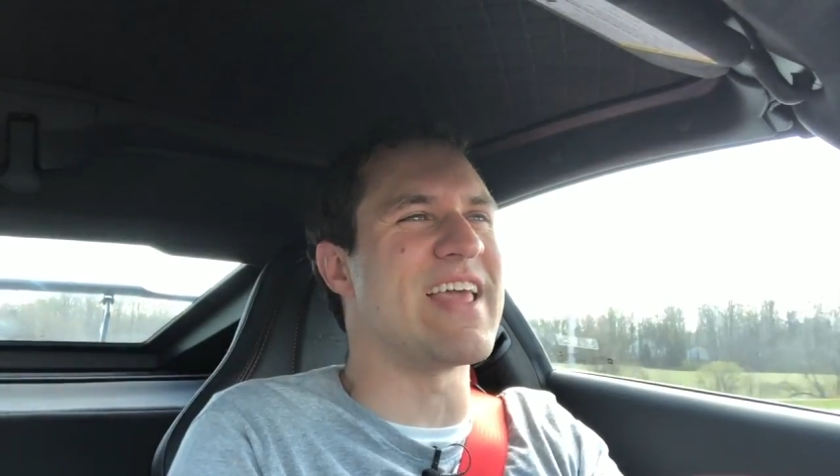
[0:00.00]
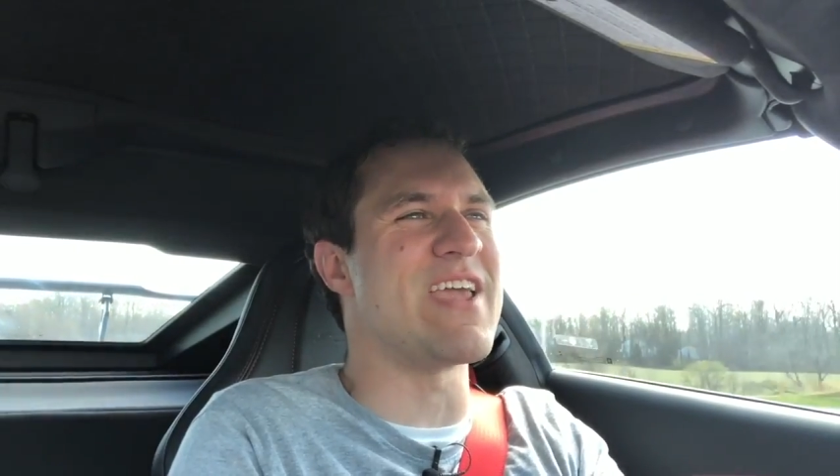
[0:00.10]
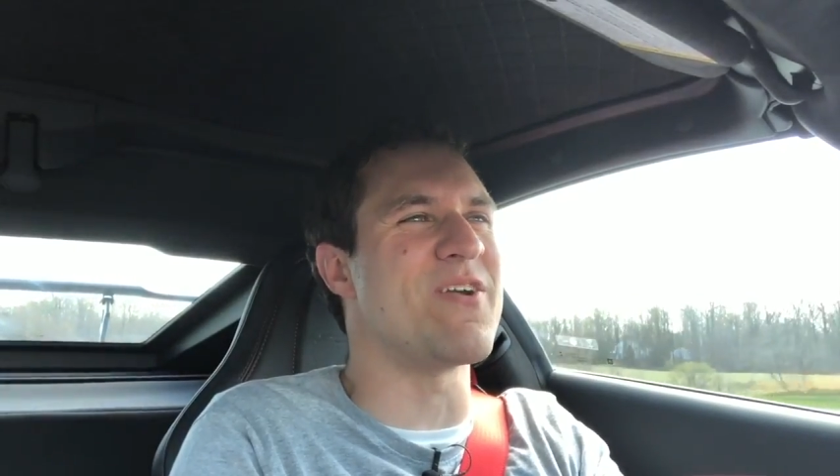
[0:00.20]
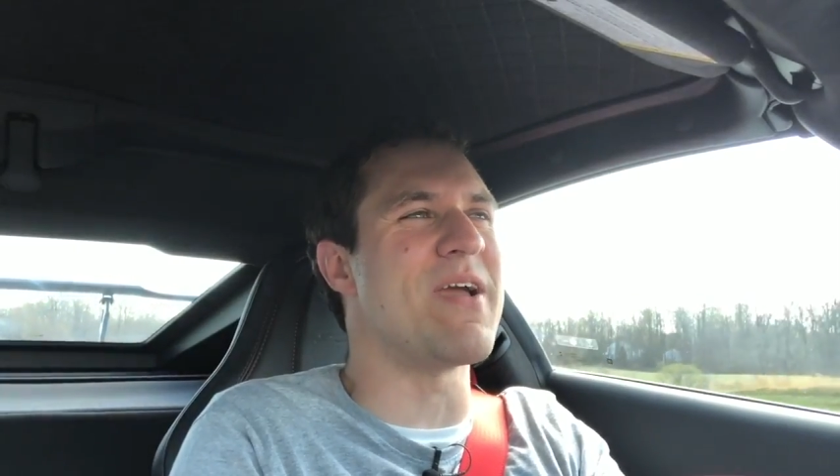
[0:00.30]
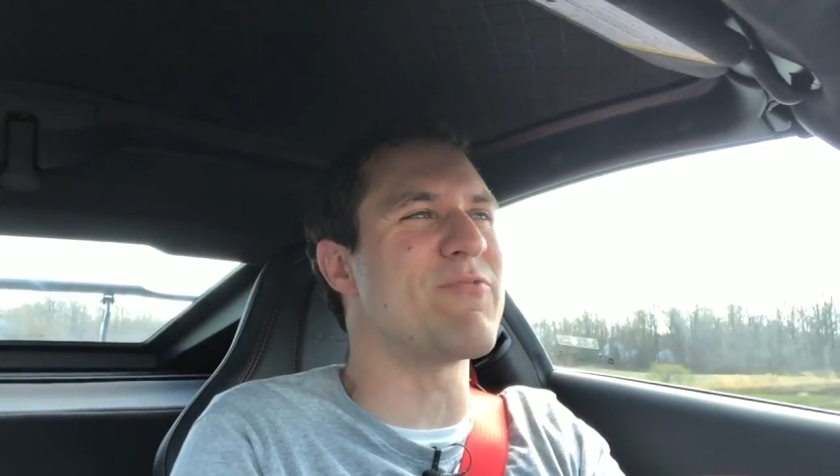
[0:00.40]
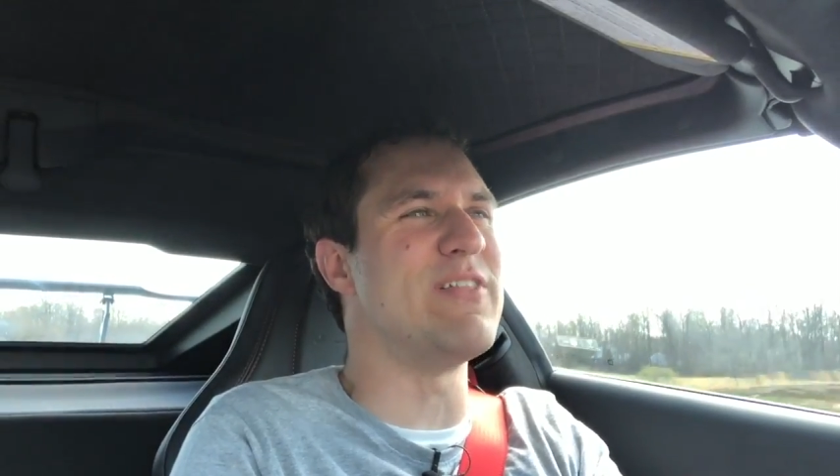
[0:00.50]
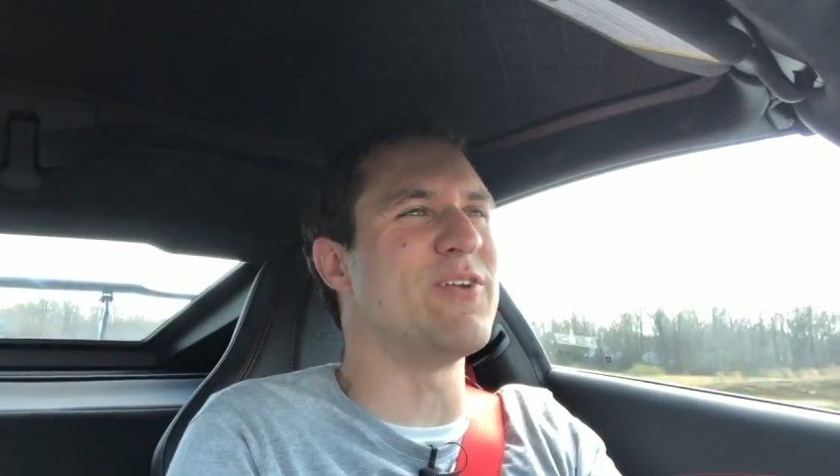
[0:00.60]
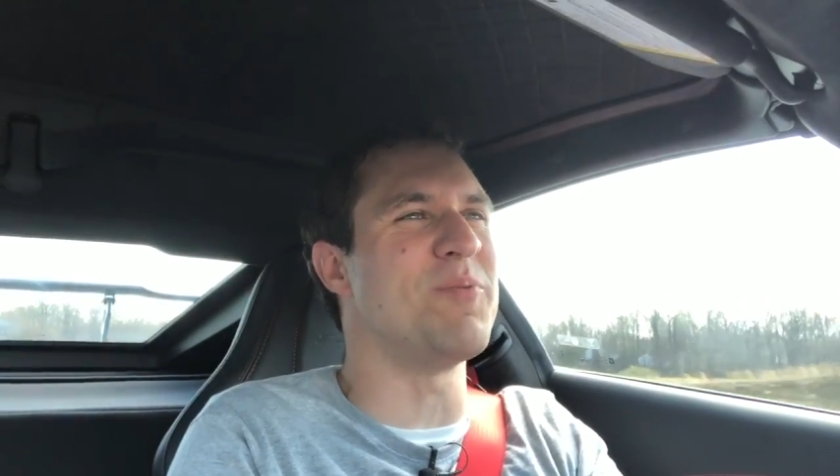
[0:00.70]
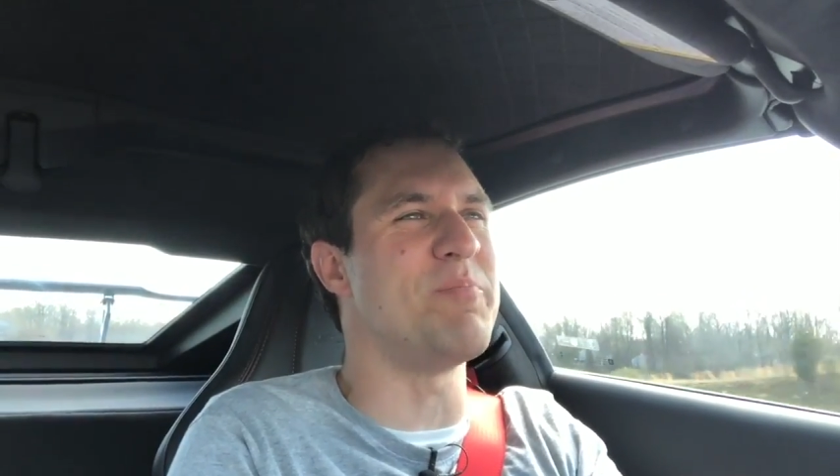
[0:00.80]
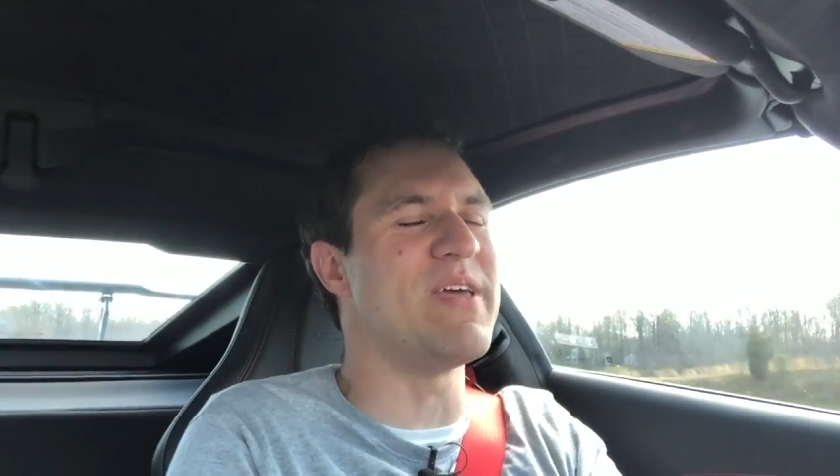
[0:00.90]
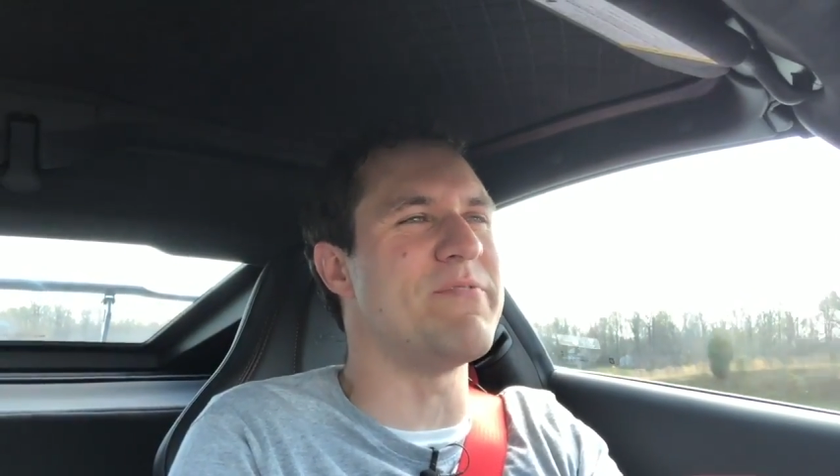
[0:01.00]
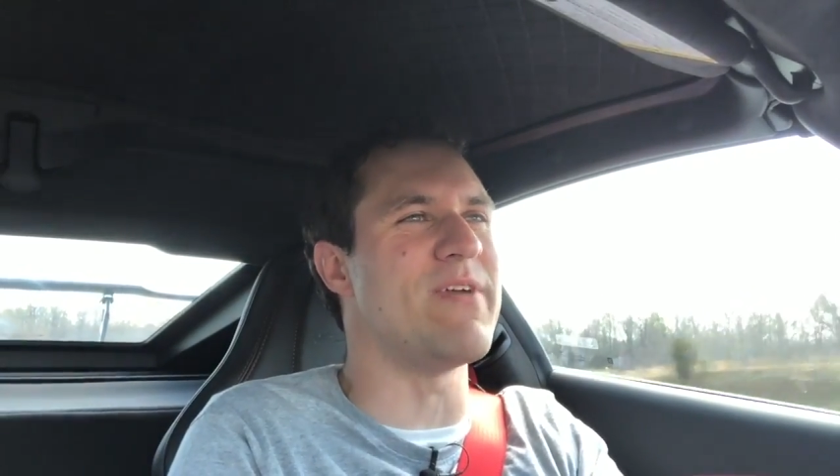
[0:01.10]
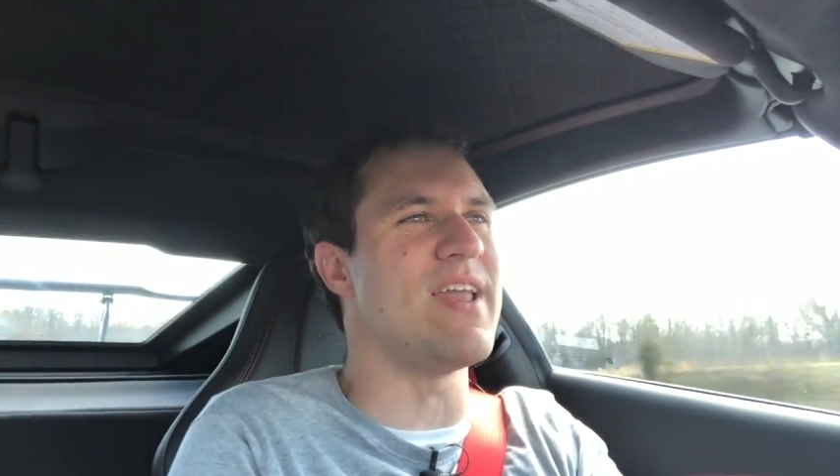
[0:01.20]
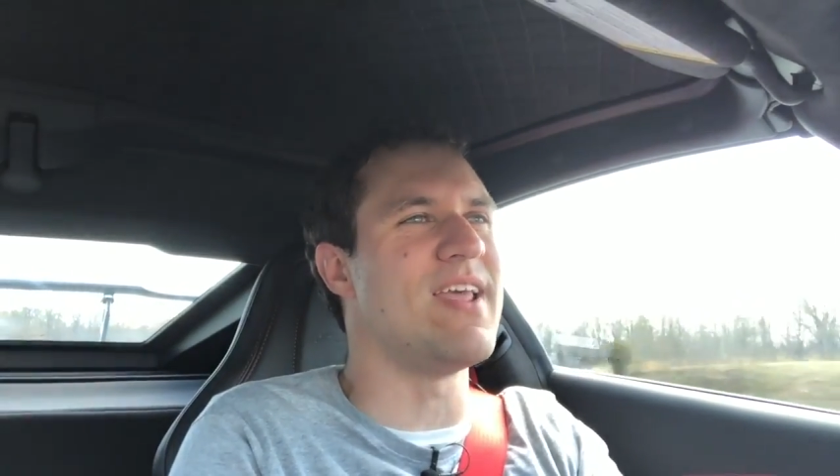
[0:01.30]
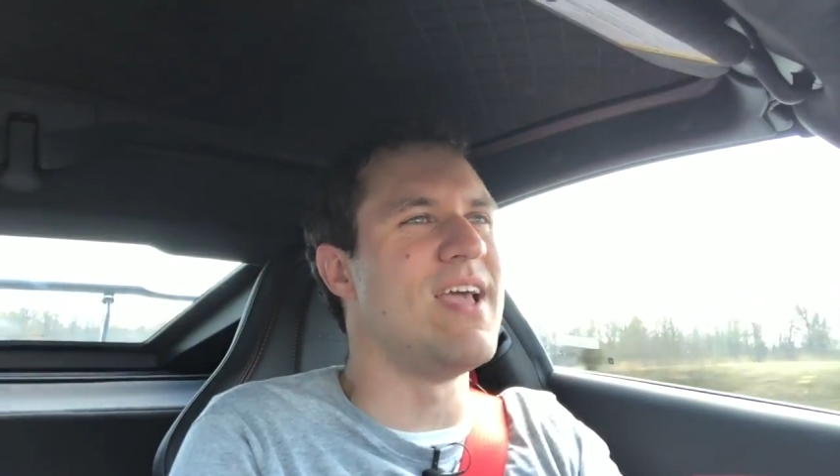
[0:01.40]
gonna hear every little bit
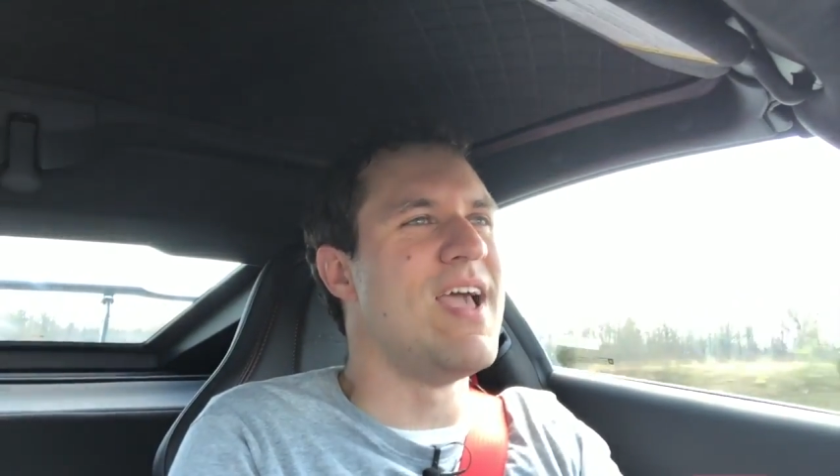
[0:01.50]
of it.